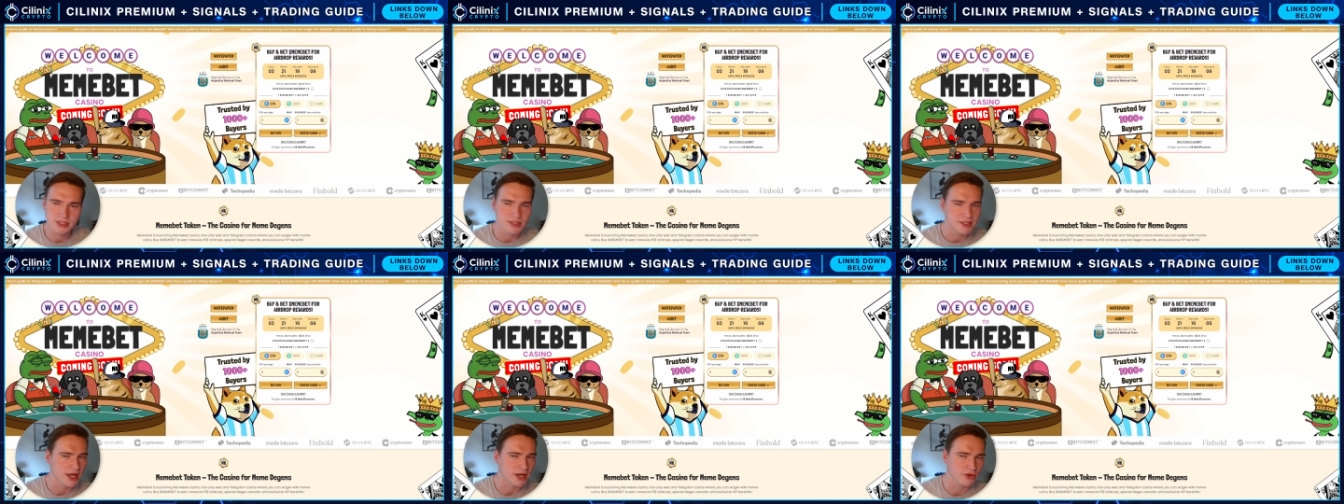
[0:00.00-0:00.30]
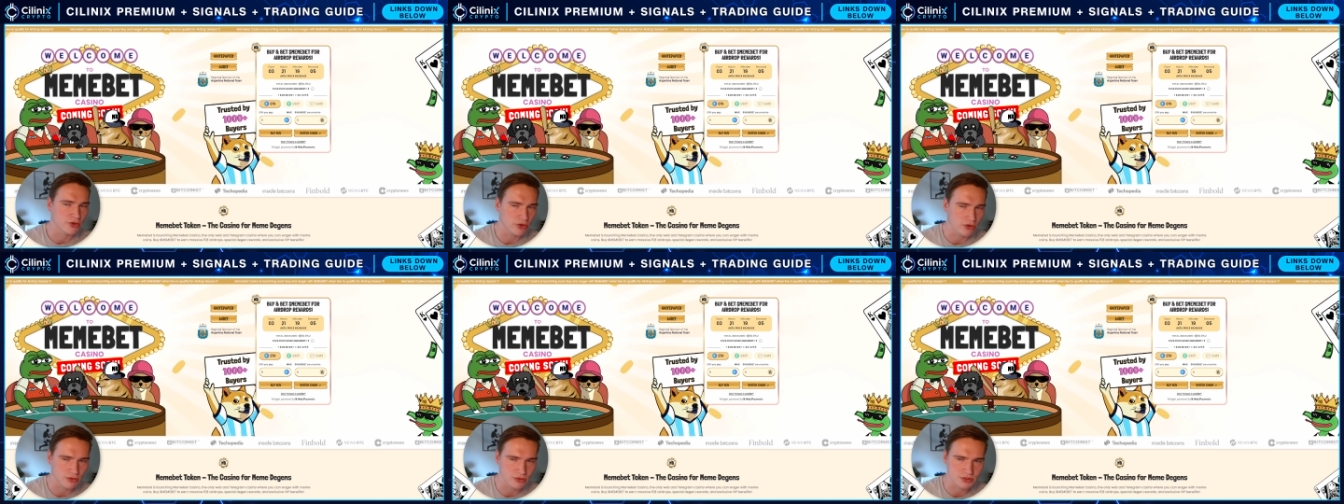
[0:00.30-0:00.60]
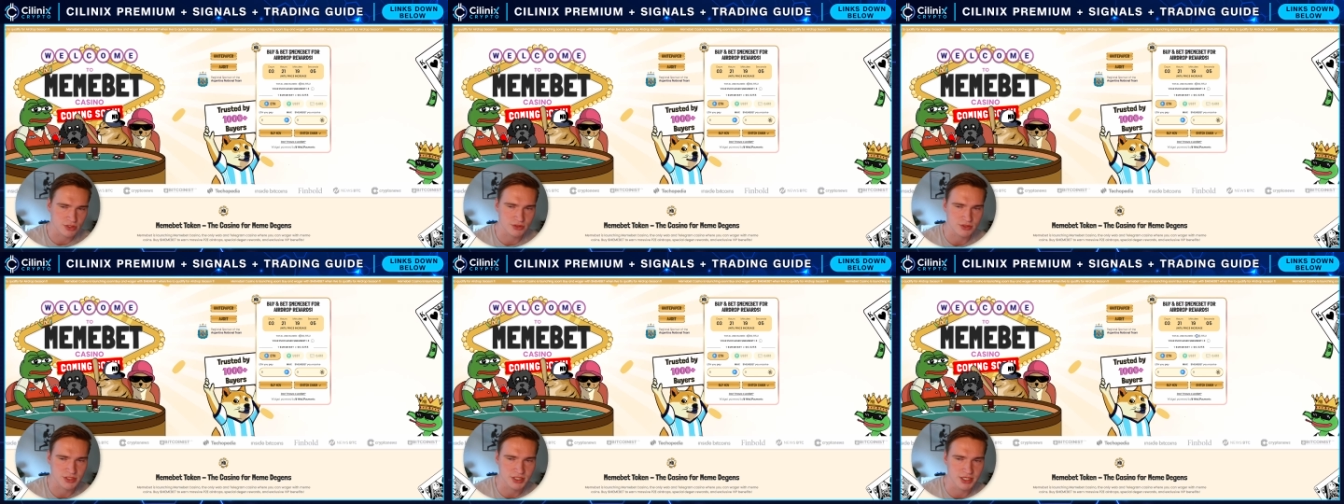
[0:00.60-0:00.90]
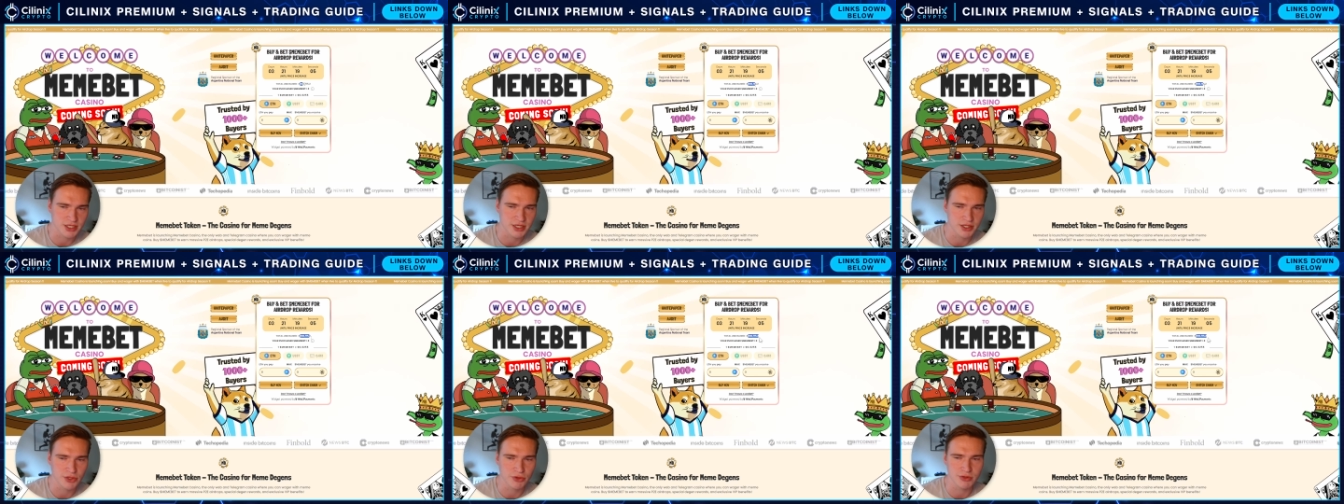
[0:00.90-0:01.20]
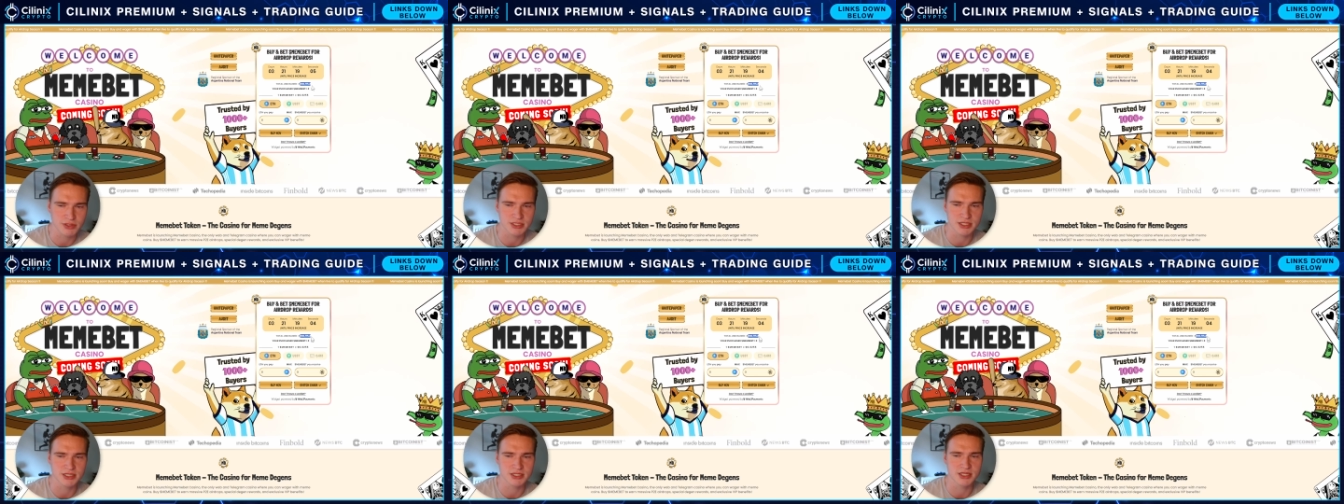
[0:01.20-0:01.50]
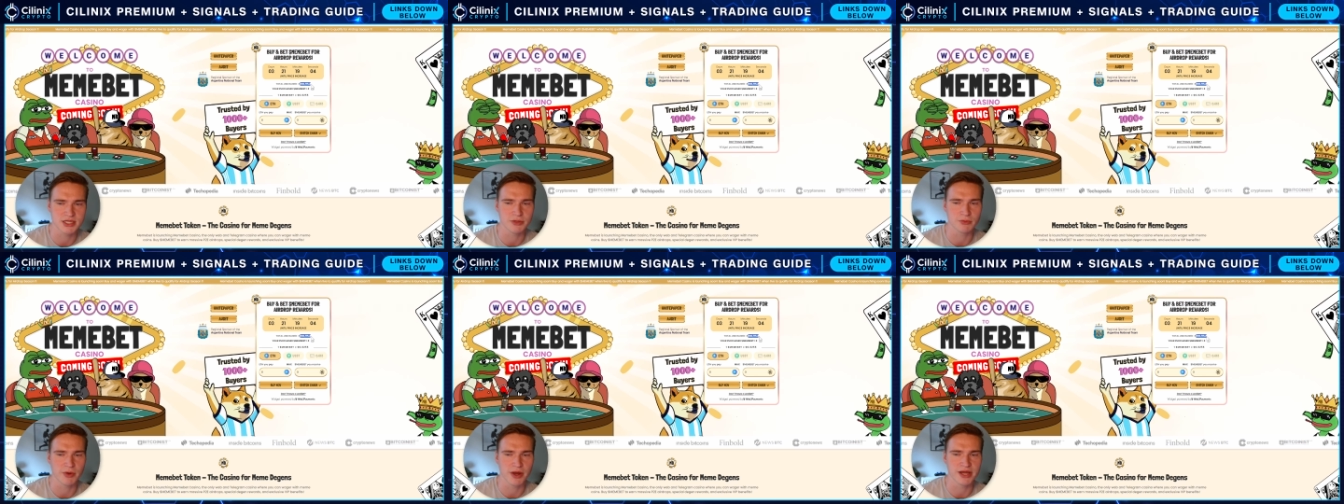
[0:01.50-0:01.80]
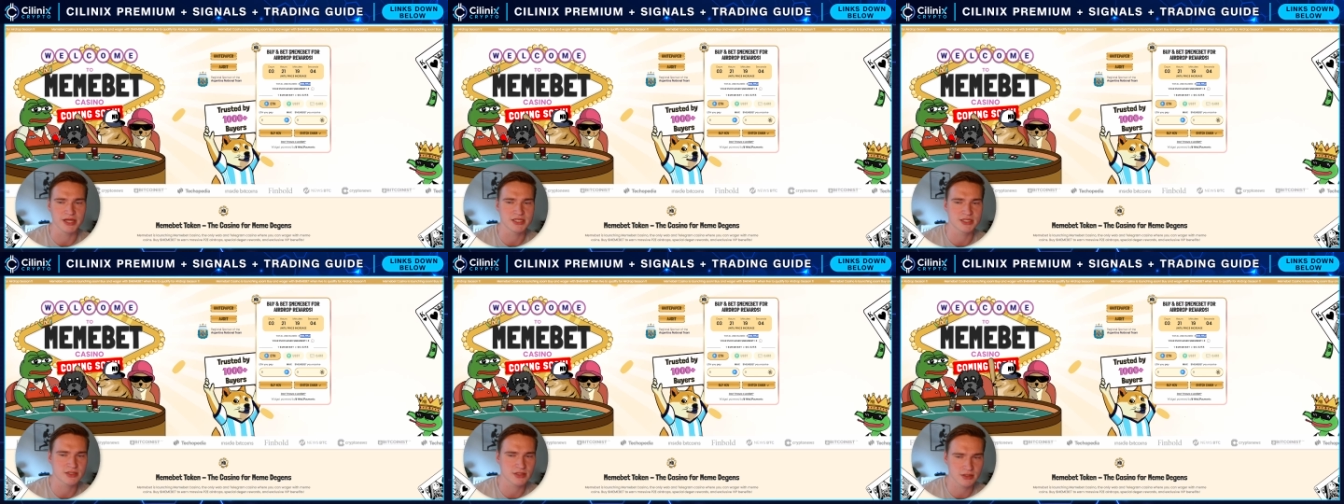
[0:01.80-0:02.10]
Then you'll also see the USDT
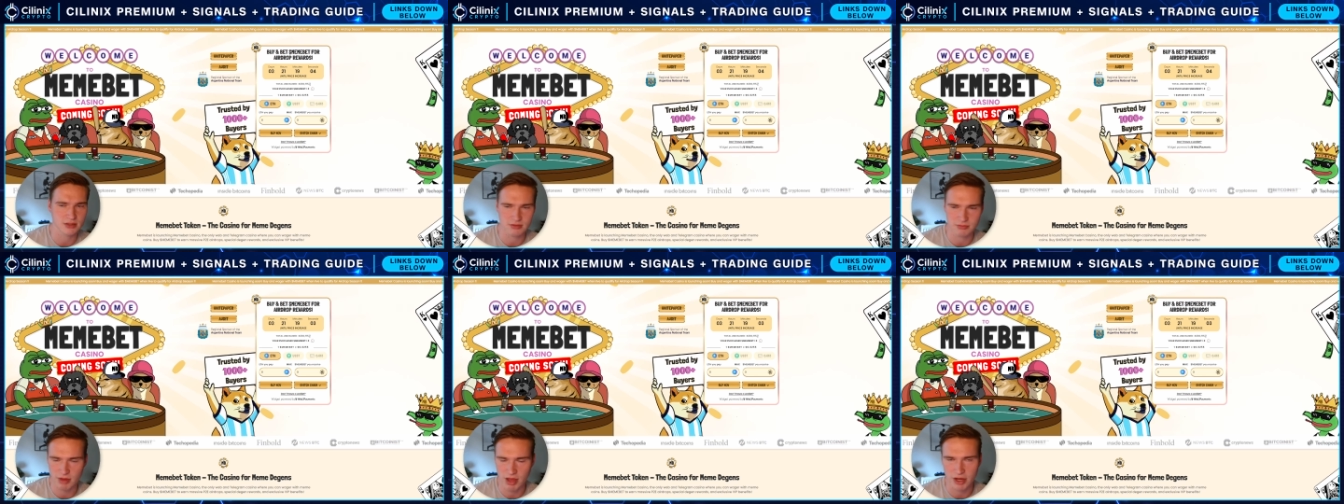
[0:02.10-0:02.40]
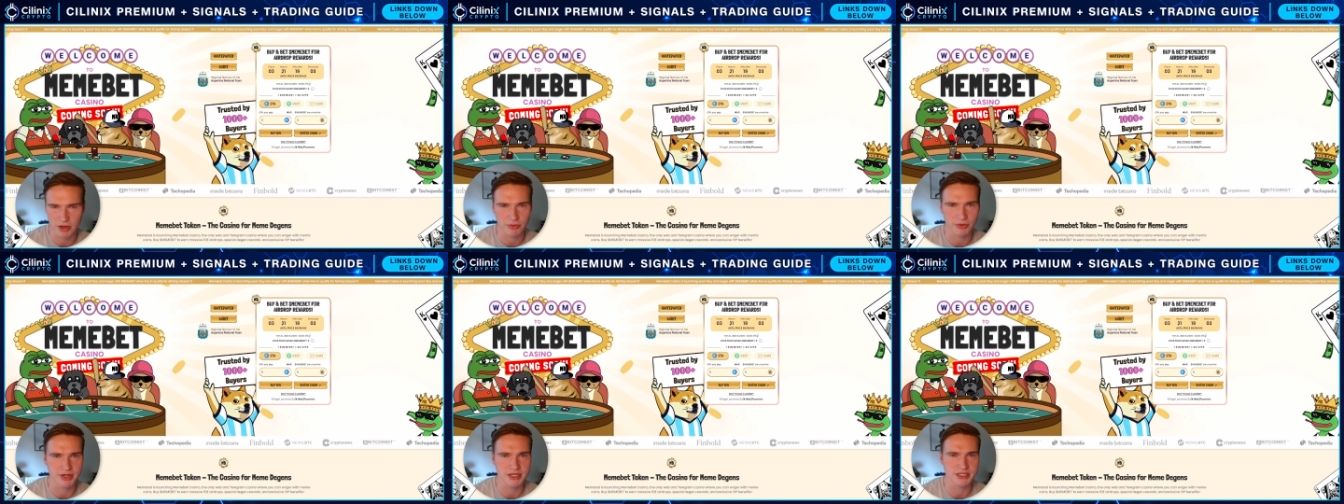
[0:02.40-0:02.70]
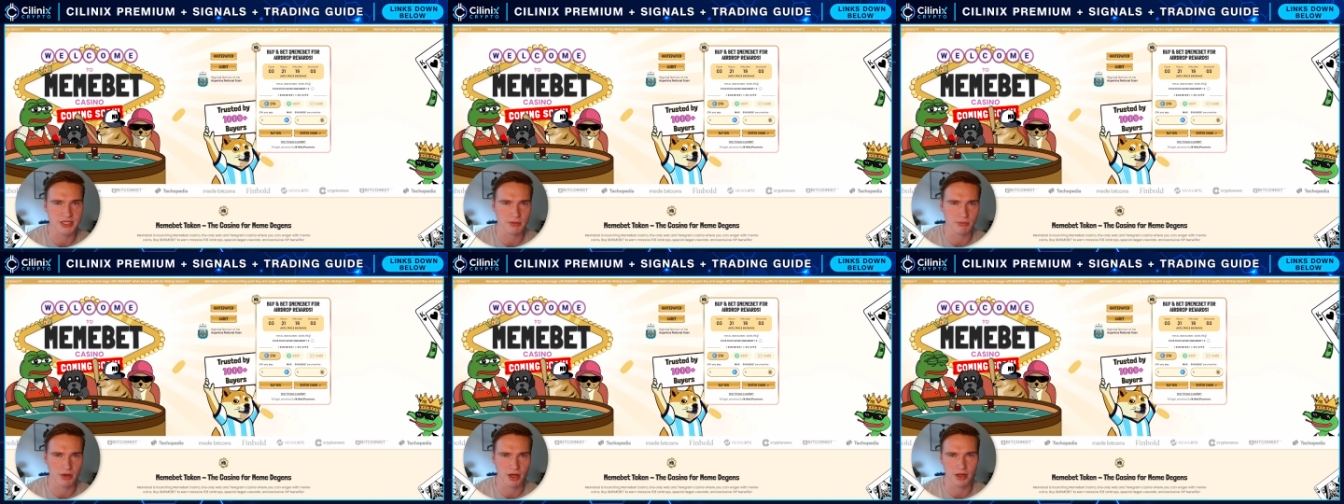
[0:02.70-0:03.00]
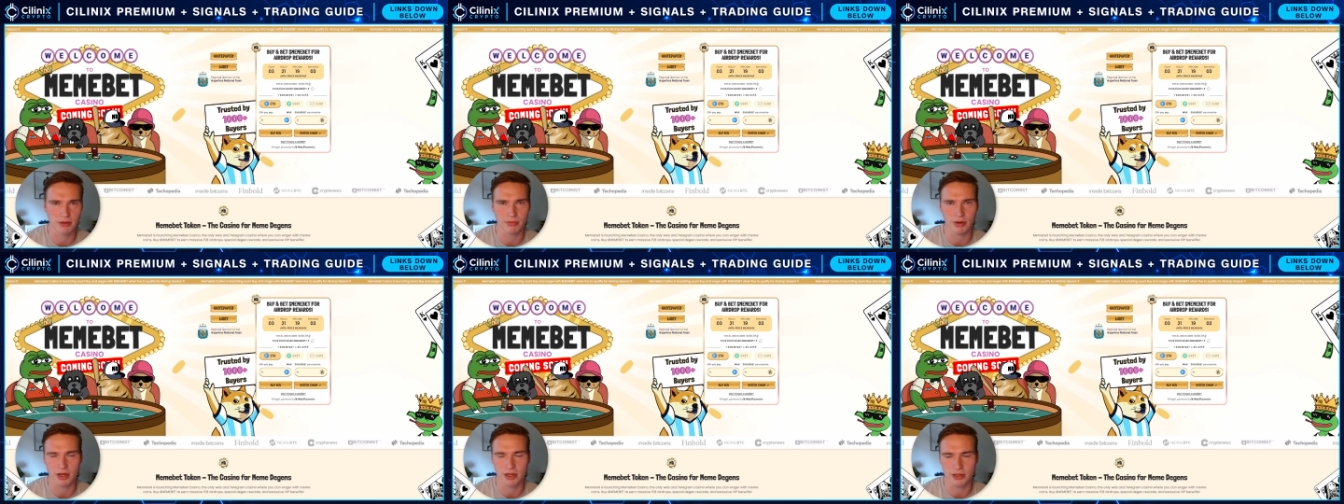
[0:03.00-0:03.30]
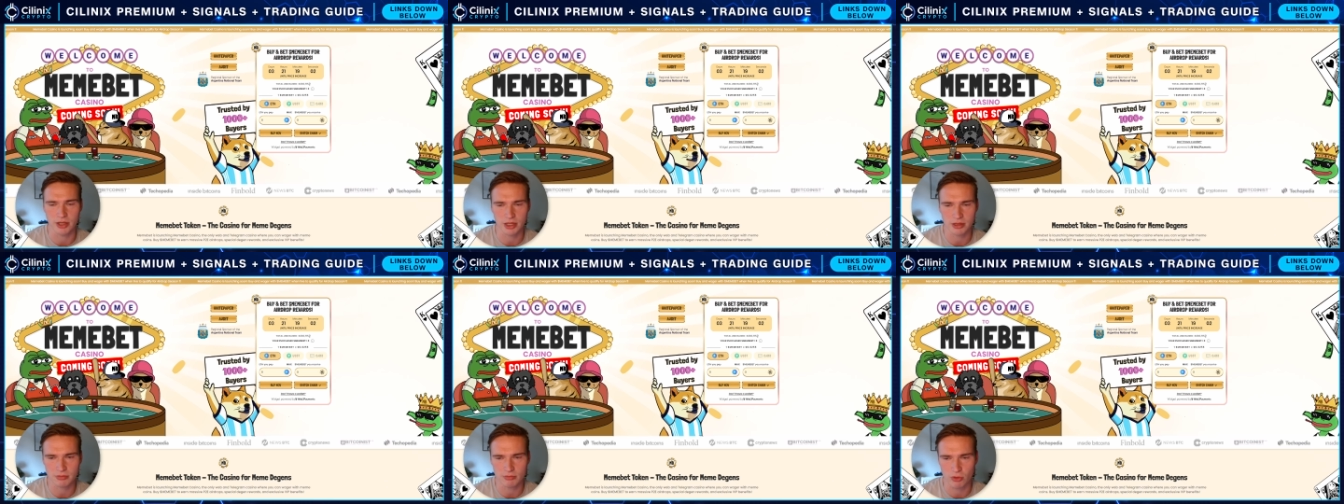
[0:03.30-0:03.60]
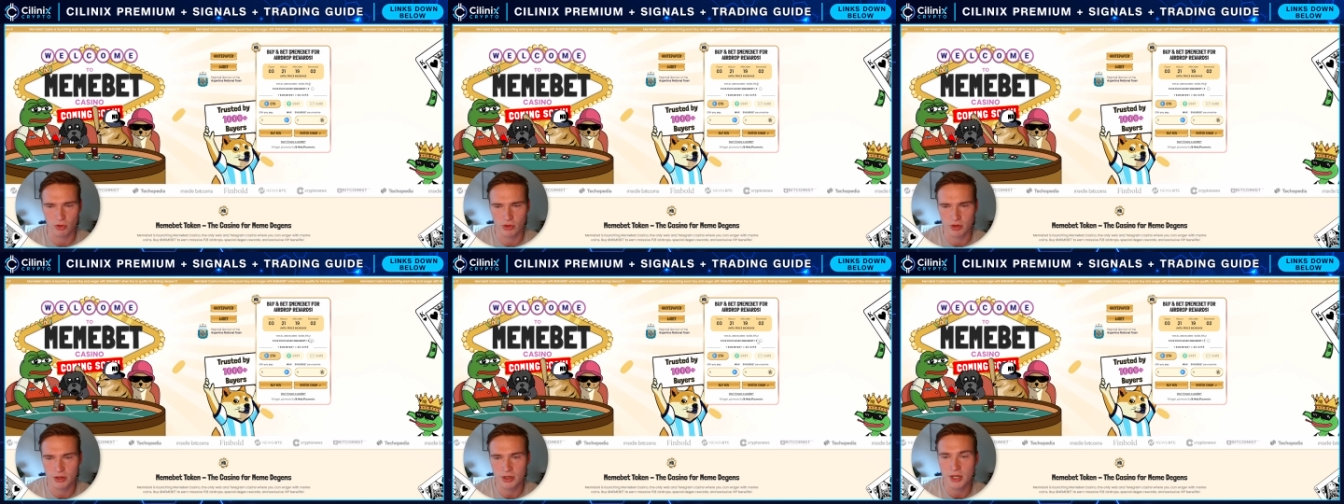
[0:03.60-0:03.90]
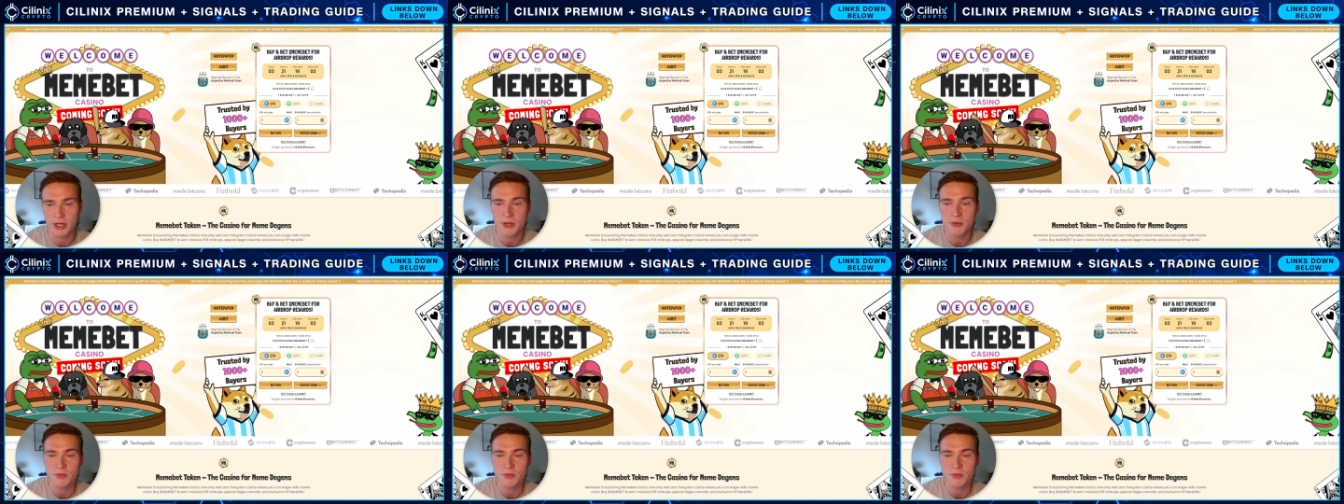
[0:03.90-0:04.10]
raised increasing by, by a lot more.